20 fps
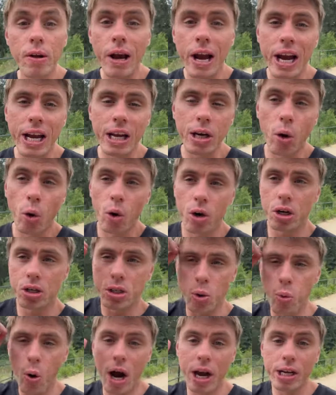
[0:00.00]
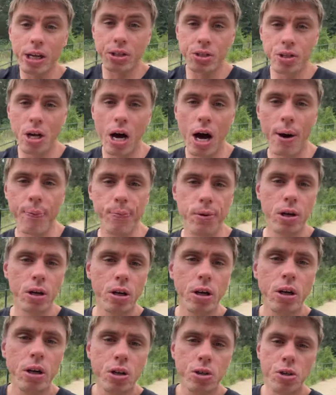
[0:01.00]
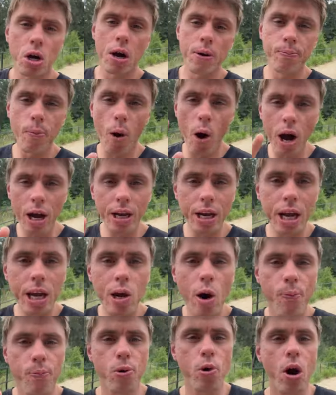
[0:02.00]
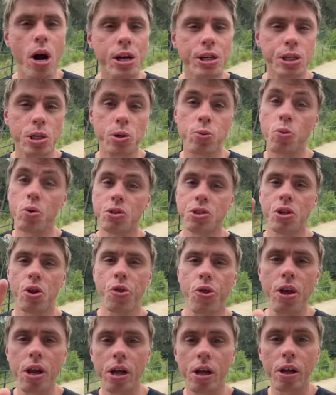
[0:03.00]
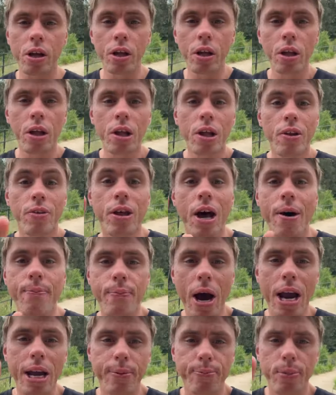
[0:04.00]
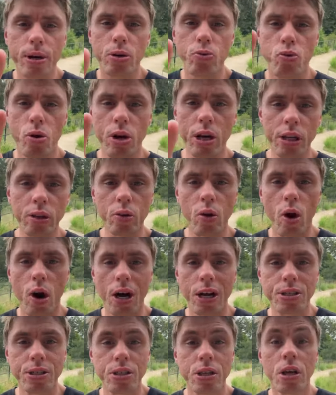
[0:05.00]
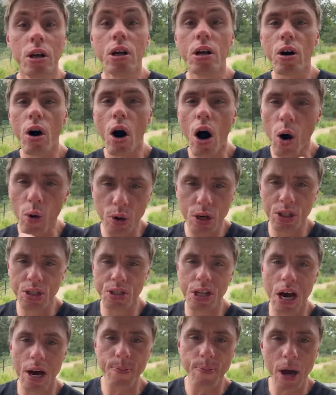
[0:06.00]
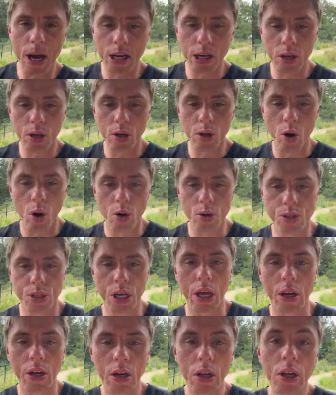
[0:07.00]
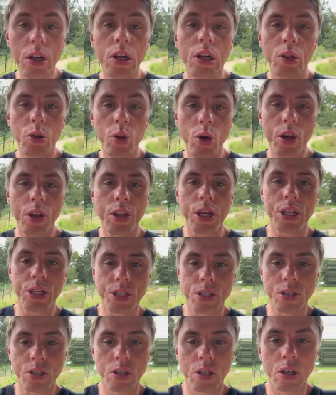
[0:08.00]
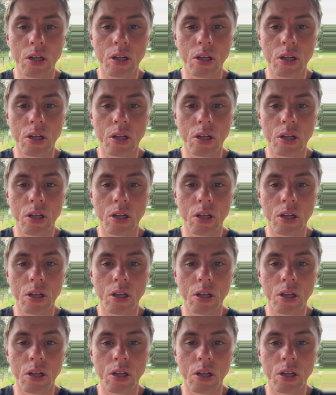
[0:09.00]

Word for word: in order to wake us up. So my knee operation was the thing that made me realize I want to start making content. Look at this.